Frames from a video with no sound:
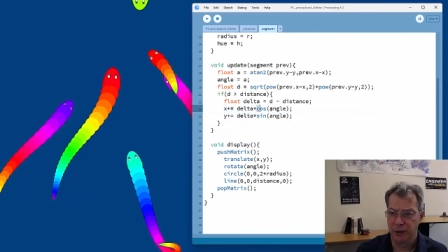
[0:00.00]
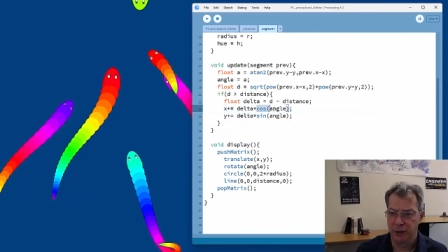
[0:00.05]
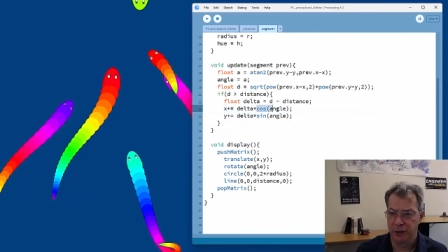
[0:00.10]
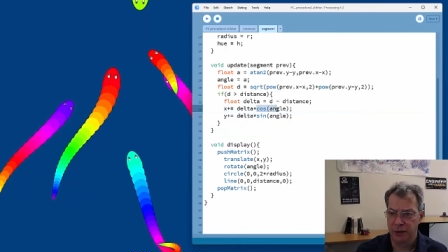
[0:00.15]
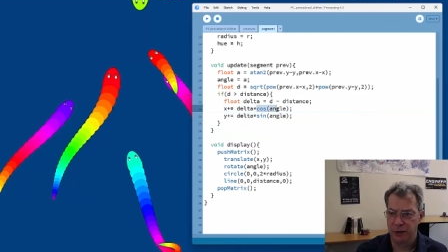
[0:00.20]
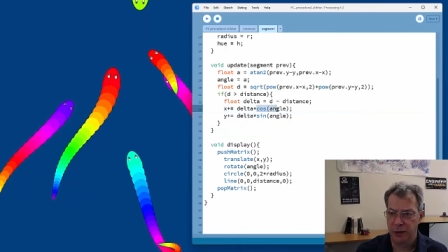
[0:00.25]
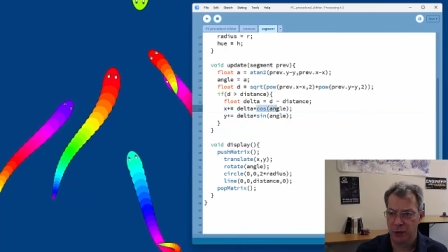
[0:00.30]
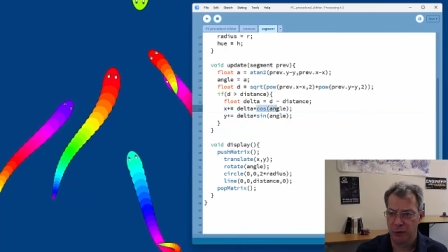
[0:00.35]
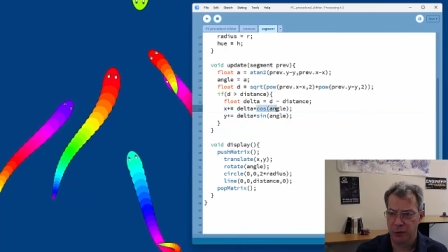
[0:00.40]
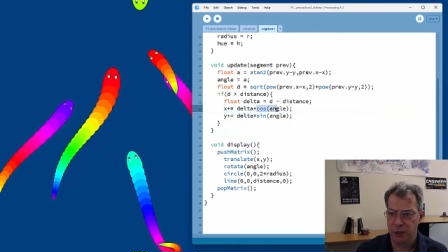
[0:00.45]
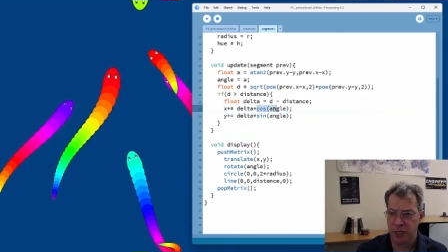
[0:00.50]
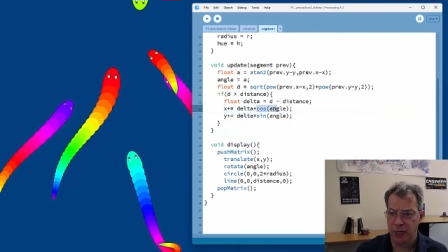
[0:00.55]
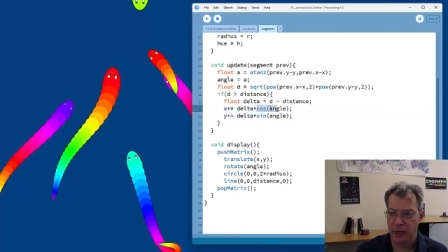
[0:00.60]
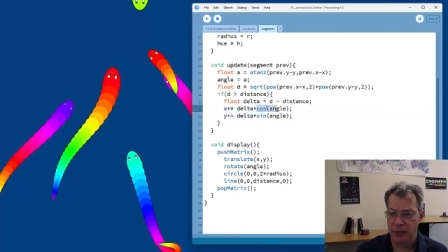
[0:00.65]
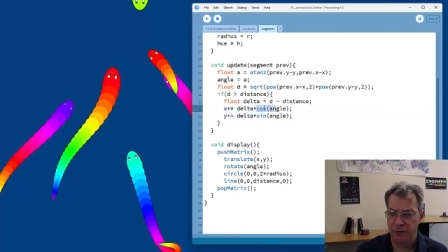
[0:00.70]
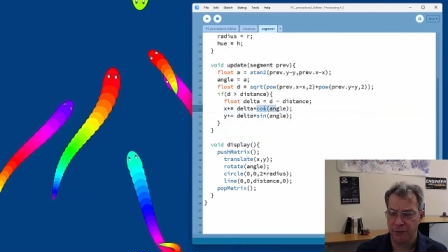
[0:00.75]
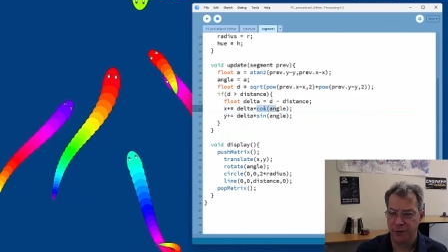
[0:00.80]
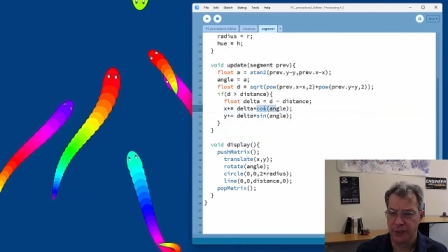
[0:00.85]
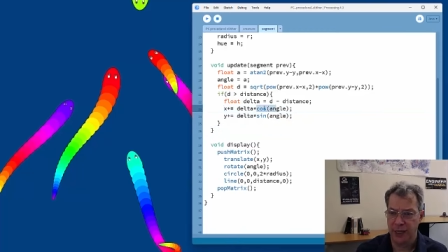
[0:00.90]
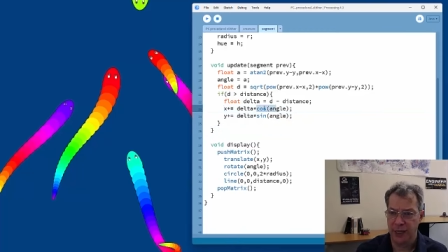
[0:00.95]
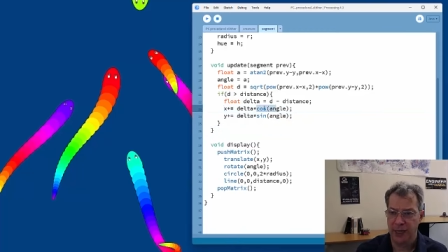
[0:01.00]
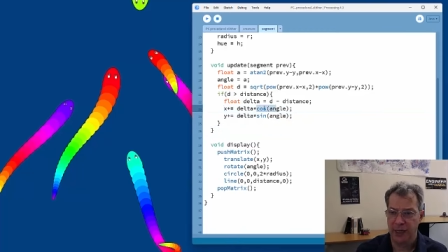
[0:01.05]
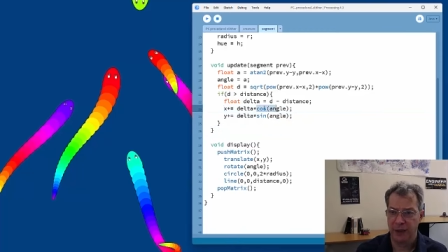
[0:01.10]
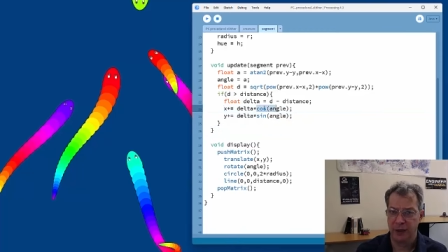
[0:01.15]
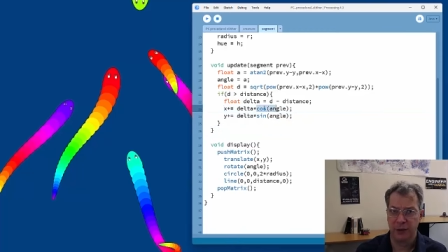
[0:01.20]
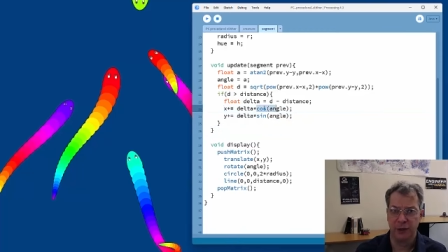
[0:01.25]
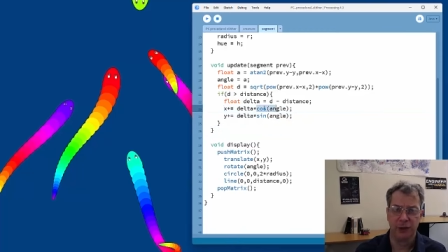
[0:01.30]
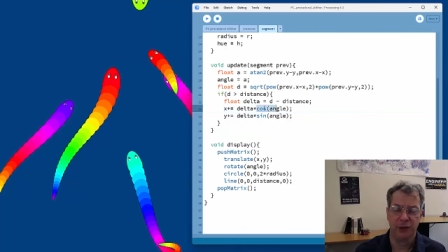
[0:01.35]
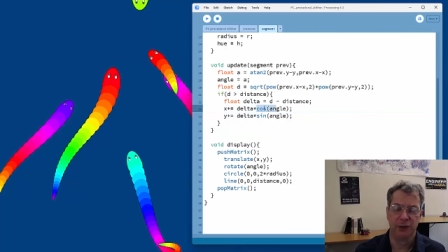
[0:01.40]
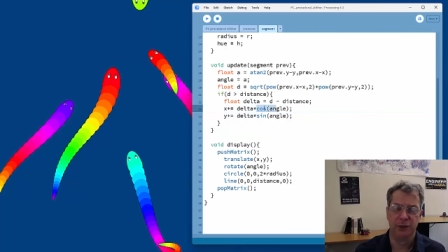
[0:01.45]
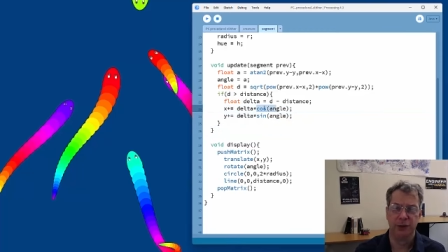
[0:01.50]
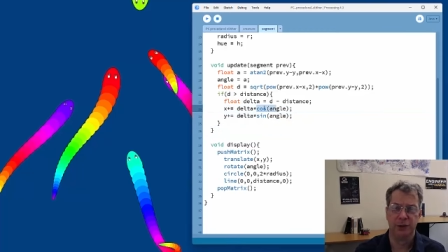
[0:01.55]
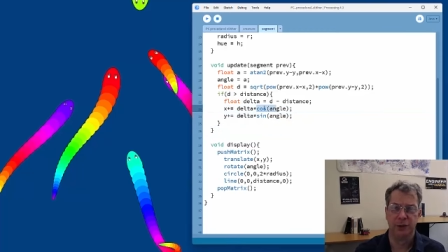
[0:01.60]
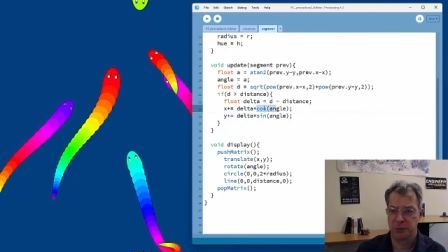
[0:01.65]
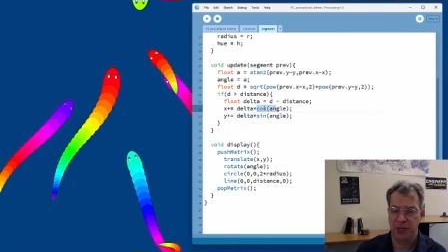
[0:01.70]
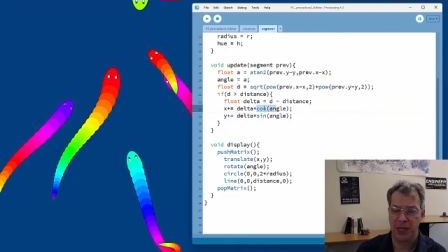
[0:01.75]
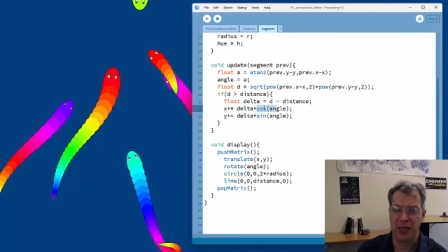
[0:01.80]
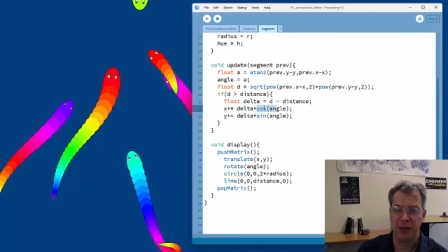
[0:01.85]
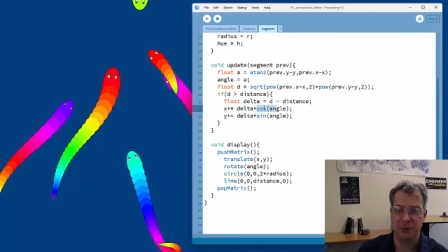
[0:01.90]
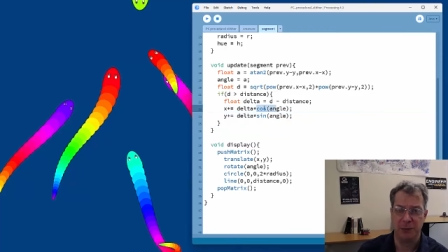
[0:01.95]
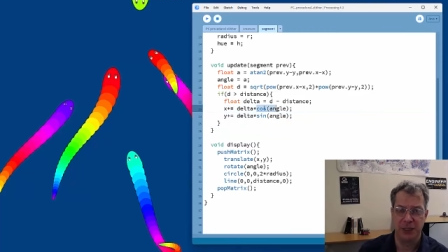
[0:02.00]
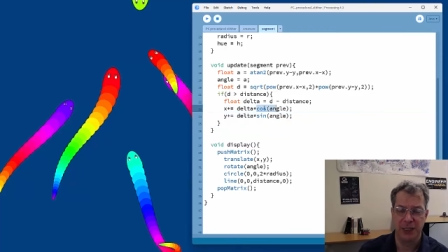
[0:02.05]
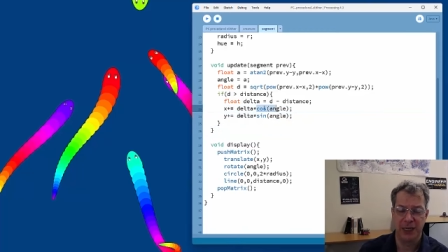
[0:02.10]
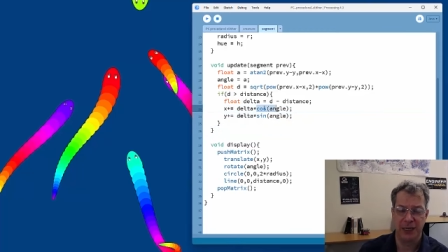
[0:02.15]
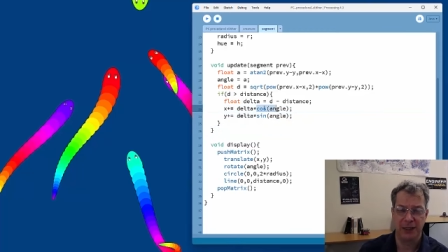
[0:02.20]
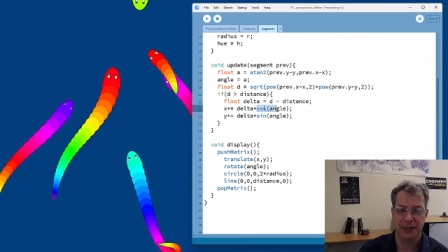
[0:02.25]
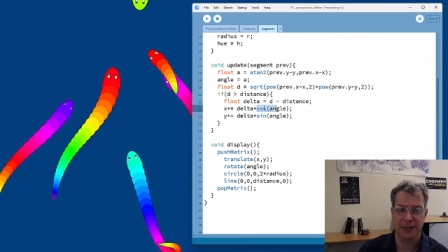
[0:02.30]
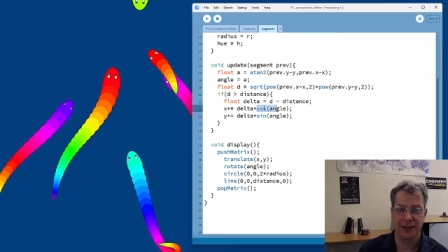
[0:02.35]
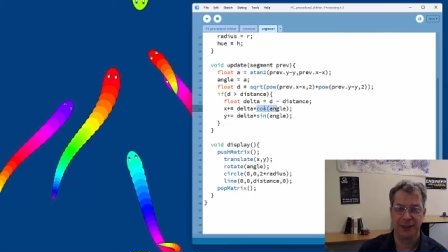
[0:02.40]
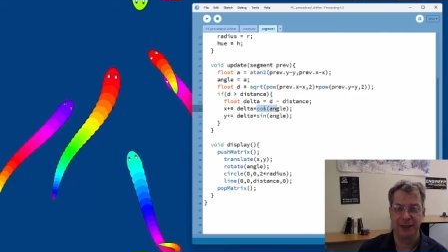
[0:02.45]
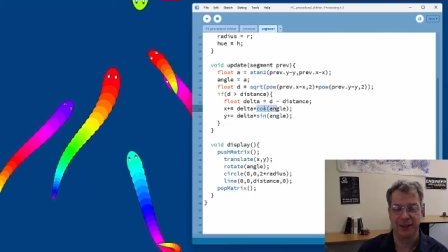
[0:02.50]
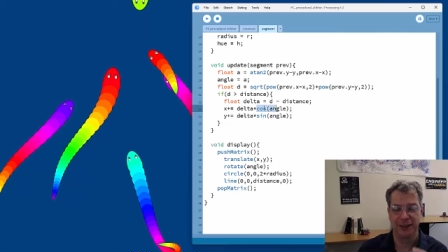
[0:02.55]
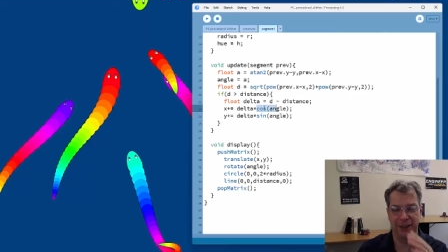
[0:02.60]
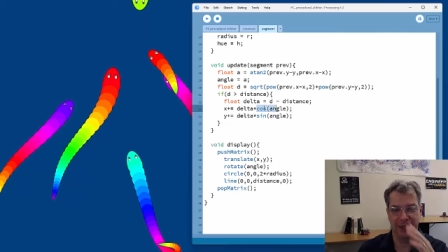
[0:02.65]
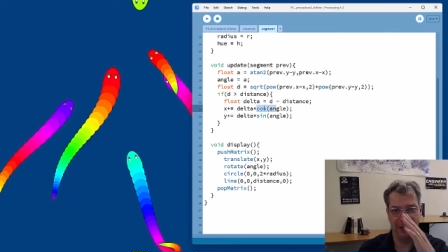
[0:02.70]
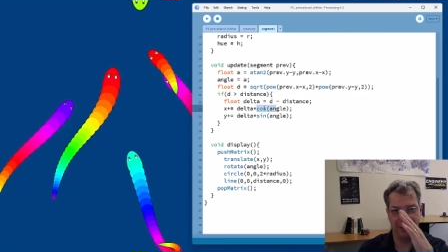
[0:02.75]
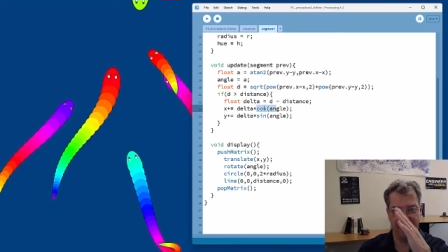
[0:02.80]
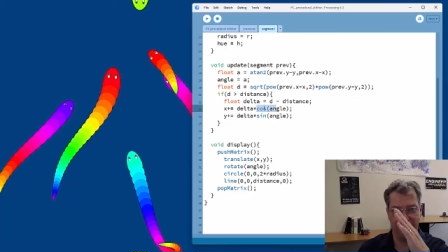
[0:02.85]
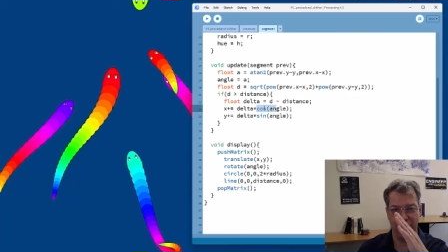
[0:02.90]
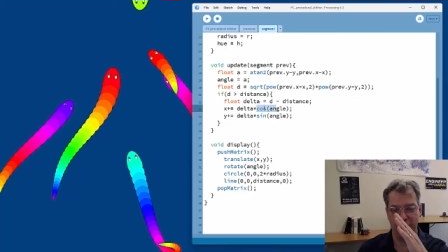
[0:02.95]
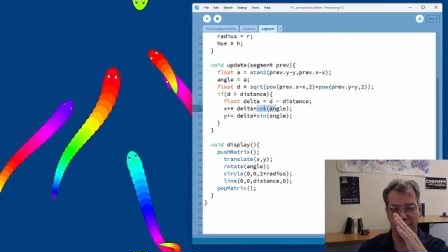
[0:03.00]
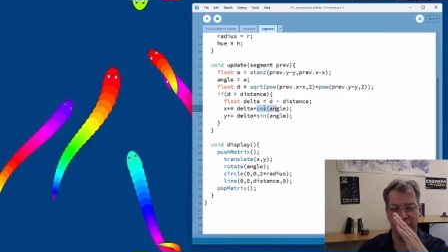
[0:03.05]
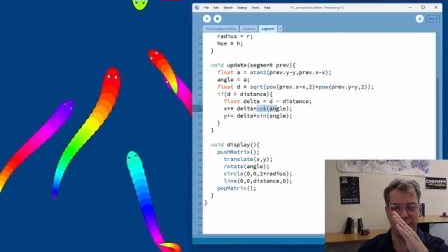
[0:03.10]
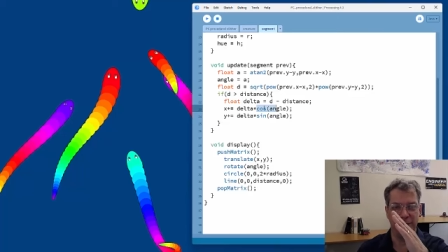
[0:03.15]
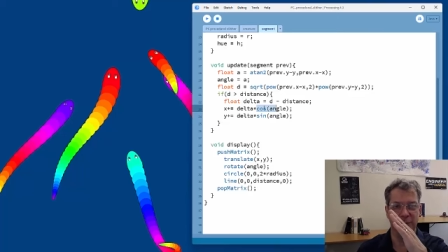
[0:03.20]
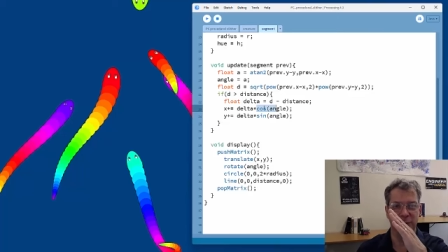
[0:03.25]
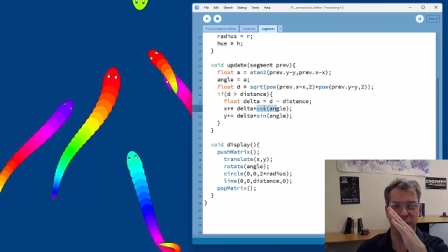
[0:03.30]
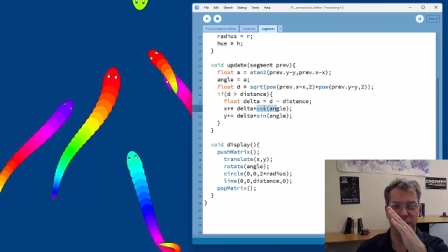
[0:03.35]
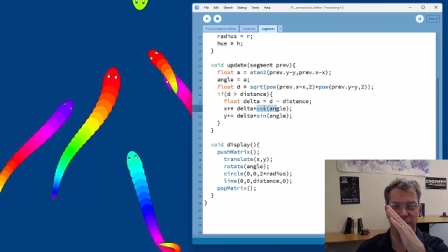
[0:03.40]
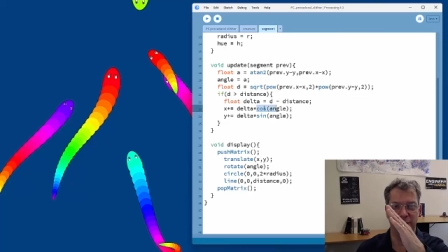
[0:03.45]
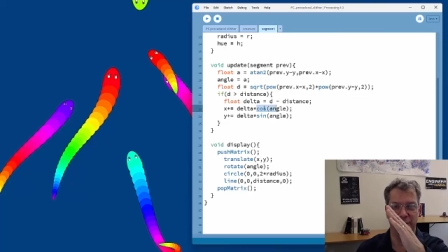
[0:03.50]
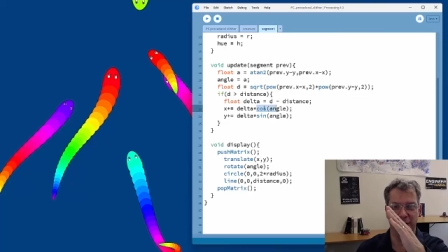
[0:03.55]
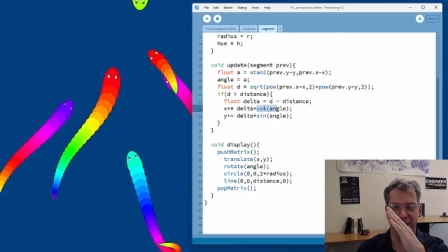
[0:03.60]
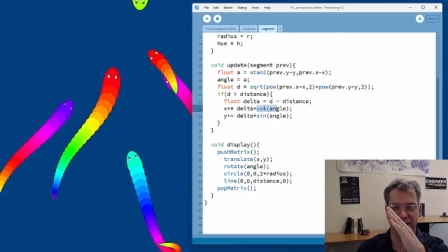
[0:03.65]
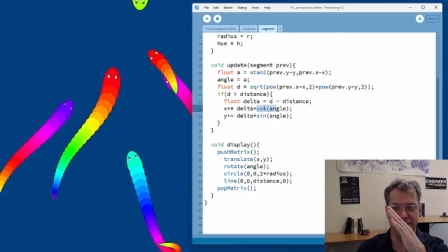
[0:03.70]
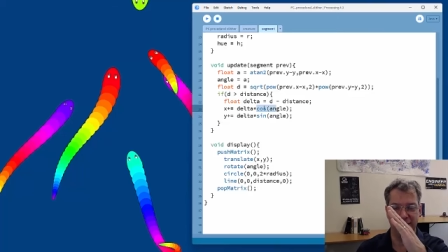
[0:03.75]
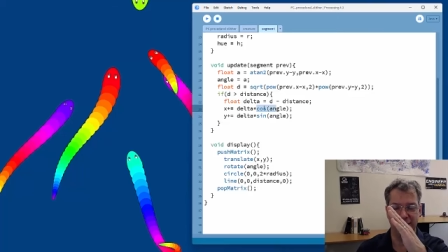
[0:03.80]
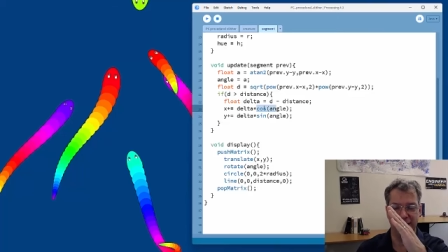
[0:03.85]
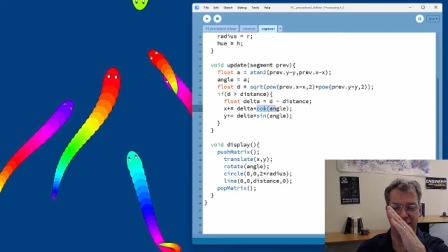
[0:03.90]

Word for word: the cosine of the angle times delta. If I want to move like